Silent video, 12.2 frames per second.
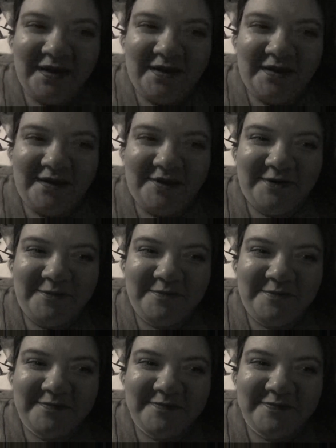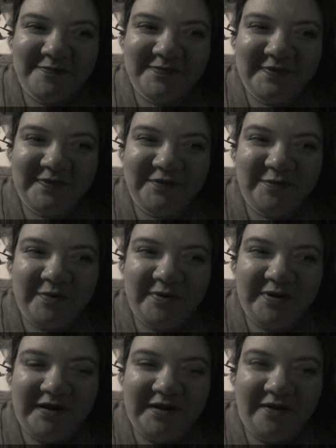Um, so we were
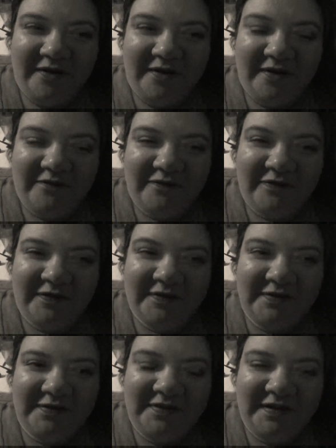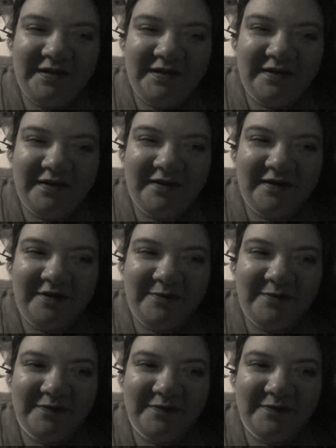getting off the